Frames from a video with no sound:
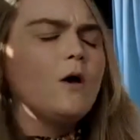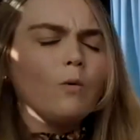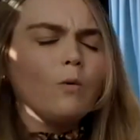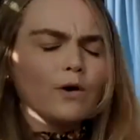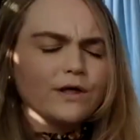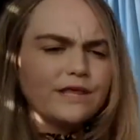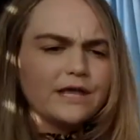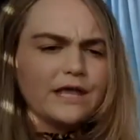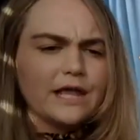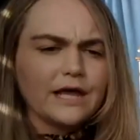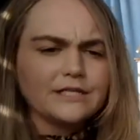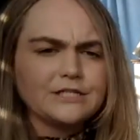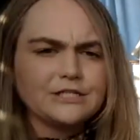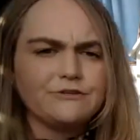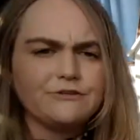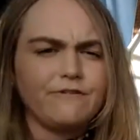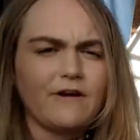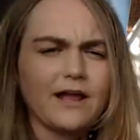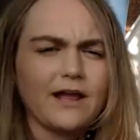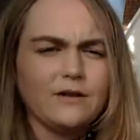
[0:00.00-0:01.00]
One thing I do
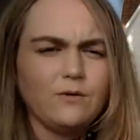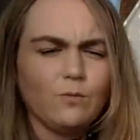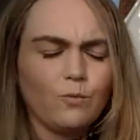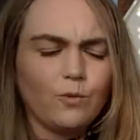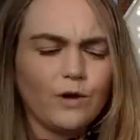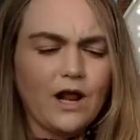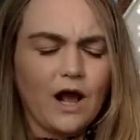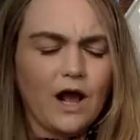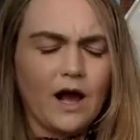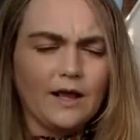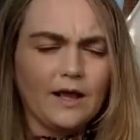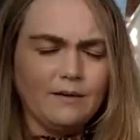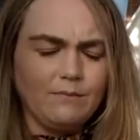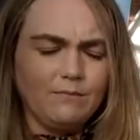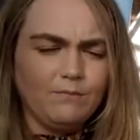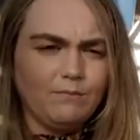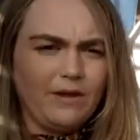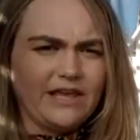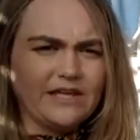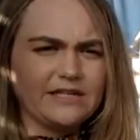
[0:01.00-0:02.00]
find when
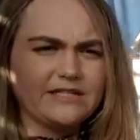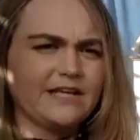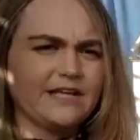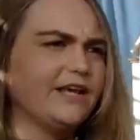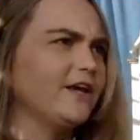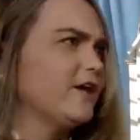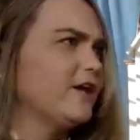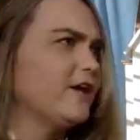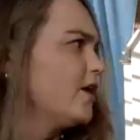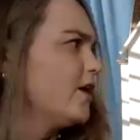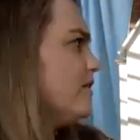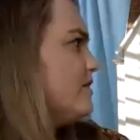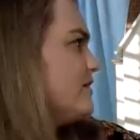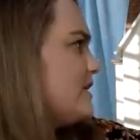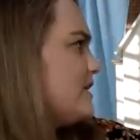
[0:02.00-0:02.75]
I'm painting